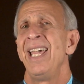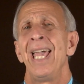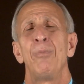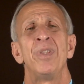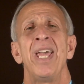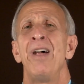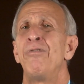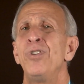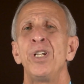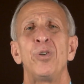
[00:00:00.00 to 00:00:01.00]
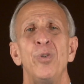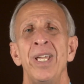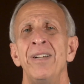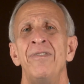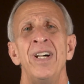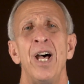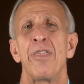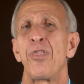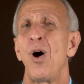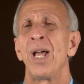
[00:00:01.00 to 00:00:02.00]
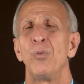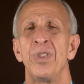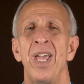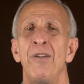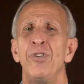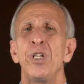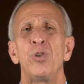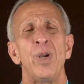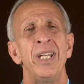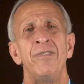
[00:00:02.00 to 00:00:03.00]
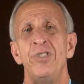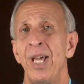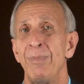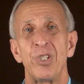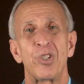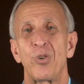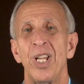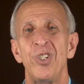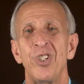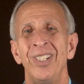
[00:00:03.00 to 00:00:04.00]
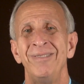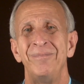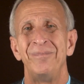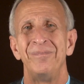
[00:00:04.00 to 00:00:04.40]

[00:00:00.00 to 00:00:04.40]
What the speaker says: And with every creative thought, with every creative demonstration,